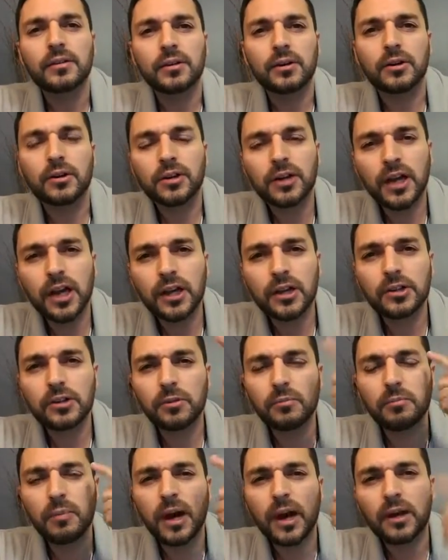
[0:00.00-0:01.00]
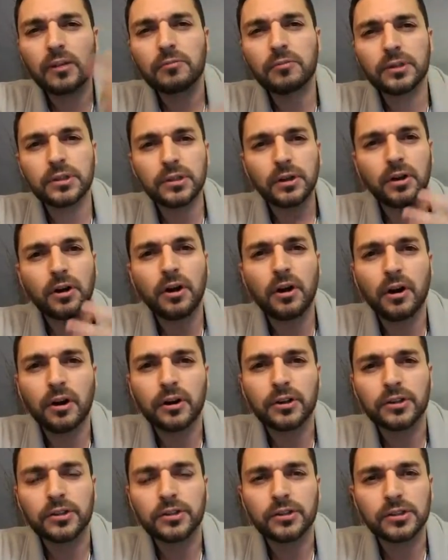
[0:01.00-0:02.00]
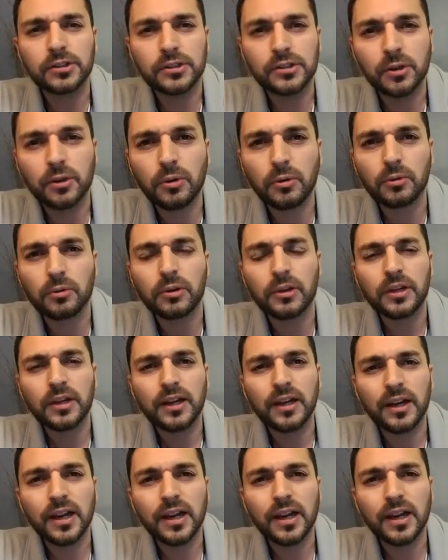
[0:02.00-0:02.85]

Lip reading: Connect your mind with your heart, your soul.